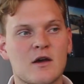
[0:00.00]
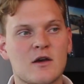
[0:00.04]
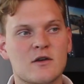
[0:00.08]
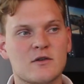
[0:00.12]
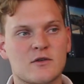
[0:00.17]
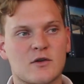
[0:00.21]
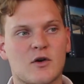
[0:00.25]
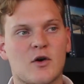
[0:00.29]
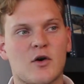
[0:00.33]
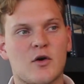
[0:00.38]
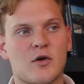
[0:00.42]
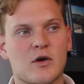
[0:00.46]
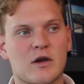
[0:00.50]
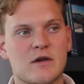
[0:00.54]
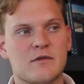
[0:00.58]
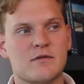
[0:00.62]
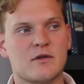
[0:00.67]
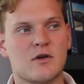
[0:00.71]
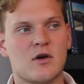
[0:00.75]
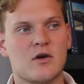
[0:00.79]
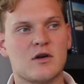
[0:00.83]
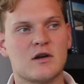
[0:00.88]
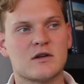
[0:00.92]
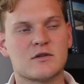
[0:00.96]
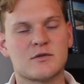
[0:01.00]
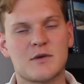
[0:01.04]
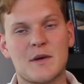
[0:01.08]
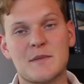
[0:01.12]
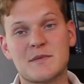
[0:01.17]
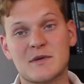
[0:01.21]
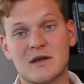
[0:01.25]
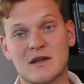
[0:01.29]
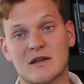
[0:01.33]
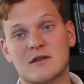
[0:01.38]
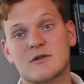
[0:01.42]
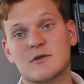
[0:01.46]
So even though this
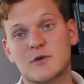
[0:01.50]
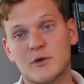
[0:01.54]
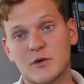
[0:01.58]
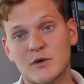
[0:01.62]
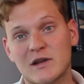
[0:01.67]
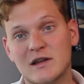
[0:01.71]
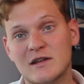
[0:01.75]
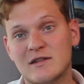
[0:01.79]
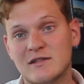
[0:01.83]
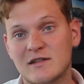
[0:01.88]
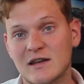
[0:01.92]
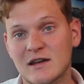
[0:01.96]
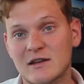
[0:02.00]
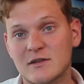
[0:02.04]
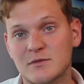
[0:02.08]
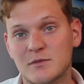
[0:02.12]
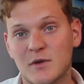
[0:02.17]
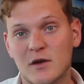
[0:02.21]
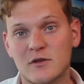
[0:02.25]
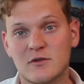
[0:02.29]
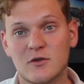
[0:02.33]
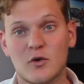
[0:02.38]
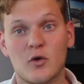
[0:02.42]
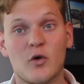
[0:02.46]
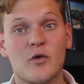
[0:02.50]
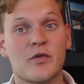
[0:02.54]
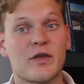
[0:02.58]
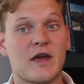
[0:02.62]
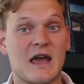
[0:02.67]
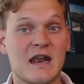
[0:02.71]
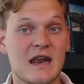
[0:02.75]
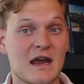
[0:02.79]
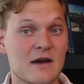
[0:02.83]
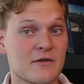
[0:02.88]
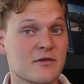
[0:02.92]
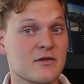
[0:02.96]
website is currently 6 months old
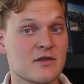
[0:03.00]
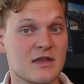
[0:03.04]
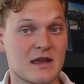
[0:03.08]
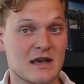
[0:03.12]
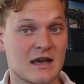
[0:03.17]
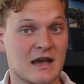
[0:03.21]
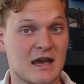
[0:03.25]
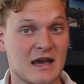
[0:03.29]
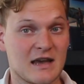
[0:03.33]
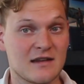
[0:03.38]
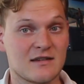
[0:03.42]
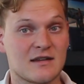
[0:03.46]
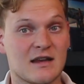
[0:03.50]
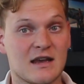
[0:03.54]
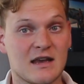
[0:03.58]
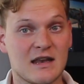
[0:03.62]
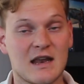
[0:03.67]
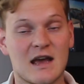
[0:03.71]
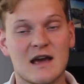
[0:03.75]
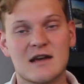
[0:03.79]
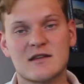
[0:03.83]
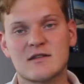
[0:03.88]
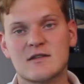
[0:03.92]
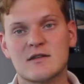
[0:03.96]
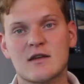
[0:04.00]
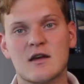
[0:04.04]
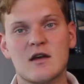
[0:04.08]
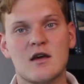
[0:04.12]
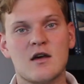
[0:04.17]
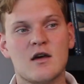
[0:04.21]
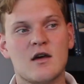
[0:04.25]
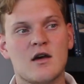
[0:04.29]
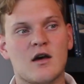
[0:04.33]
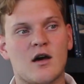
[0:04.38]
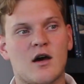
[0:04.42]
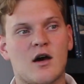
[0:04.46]
and everything is indexed,
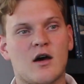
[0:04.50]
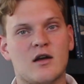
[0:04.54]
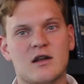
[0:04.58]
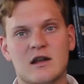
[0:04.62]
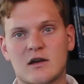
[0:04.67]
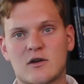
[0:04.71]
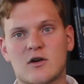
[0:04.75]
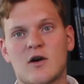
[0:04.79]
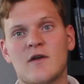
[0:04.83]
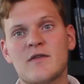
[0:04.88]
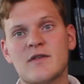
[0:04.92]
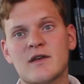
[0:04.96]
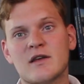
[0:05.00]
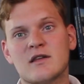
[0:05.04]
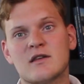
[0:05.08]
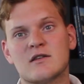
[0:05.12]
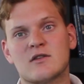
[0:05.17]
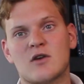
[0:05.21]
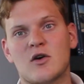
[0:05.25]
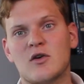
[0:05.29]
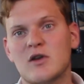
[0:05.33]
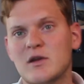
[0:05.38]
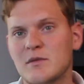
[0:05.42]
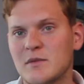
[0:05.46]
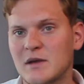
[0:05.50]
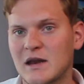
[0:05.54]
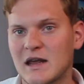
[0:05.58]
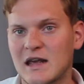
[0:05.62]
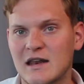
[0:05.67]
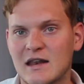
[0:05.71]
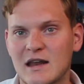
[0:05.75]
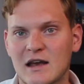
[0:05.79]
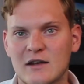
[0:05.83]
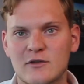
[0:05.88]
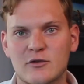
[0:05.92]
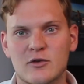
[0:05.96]
the content has only been
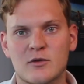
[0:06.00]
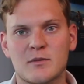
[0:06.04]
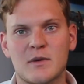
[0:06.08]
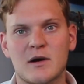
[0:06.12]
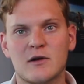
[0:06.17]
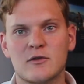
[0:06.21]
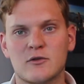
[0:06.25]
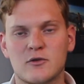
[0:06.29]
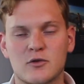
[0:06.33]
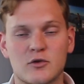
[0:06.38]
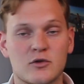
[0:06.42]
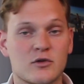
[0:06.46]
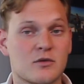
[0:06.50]
indexed for about 2